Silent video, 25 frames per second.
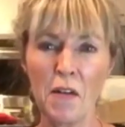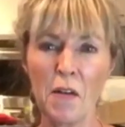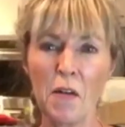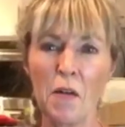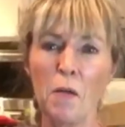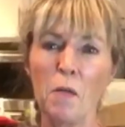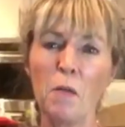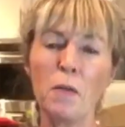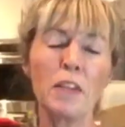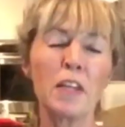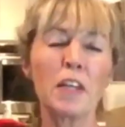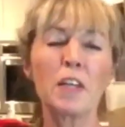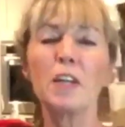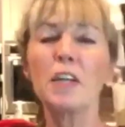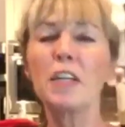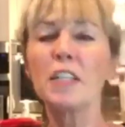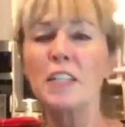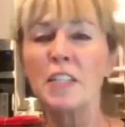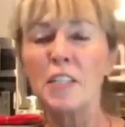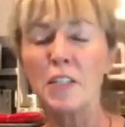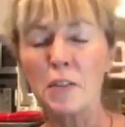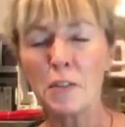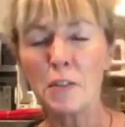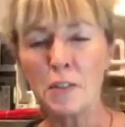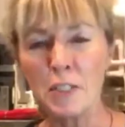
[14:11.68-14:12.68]
well, the good
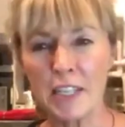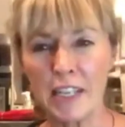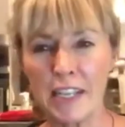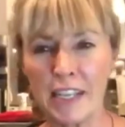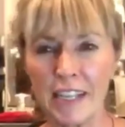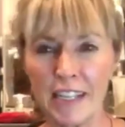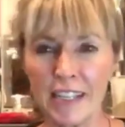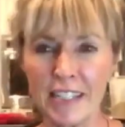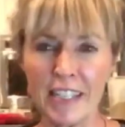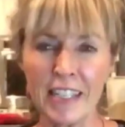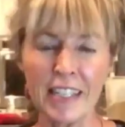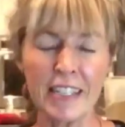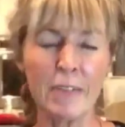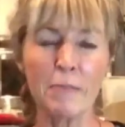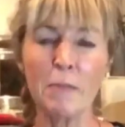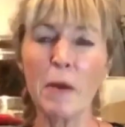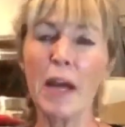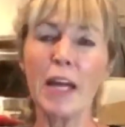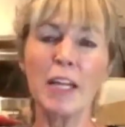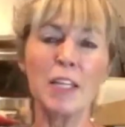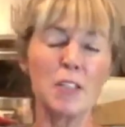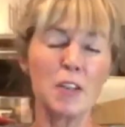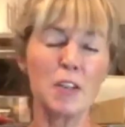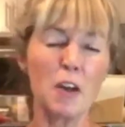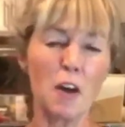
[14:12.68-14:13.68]
news is that
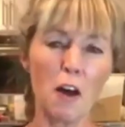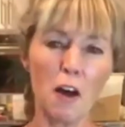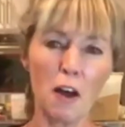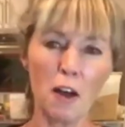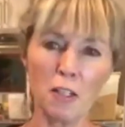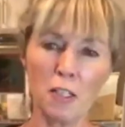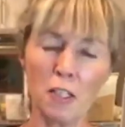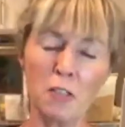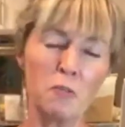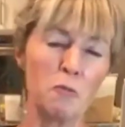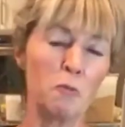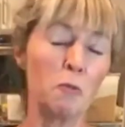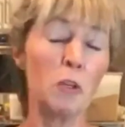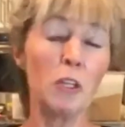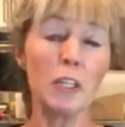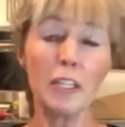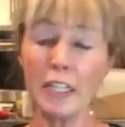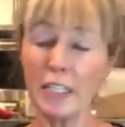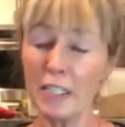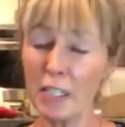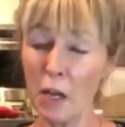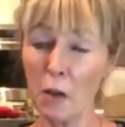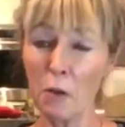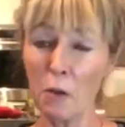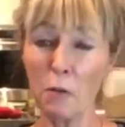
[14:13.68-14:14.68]
my dogs
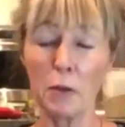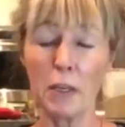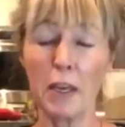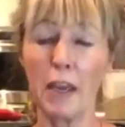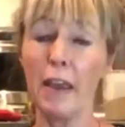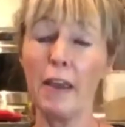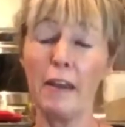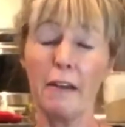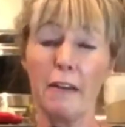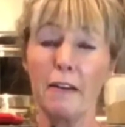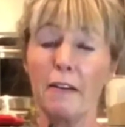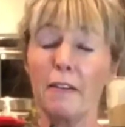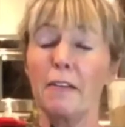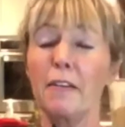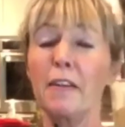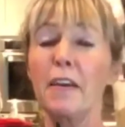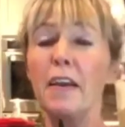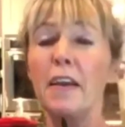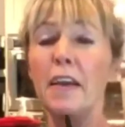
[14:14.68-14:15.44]
really don't care